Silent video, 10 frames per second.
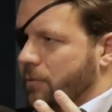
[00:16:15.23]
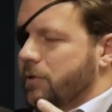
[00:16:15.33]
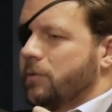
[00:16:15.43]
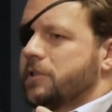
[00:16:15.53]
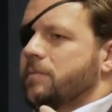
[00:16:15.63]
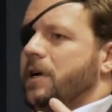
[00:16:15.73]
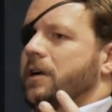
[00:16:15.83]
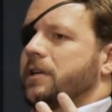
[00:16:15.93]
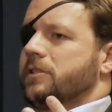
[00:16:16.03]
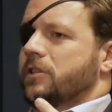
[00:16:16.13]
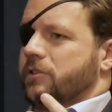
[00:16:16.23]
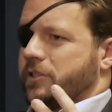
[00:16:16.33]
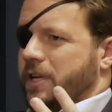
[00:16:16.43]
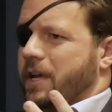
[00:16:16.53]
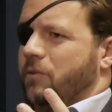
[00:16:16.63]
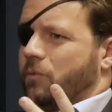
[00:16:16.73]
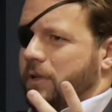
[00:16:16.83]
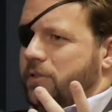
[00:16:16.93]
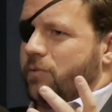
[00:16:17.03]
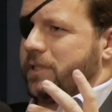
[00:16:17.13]
Once Americans understand
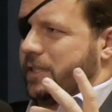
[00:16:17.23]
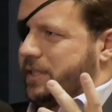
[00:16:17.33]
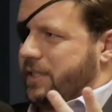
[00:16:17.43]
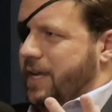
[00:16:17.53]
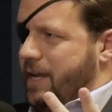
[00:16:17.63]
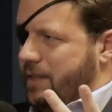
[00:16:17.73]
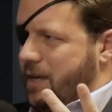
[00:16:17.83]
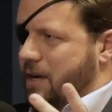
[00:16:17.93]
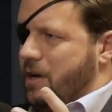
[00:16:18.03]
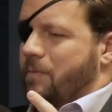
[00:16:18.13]
what's at stake there,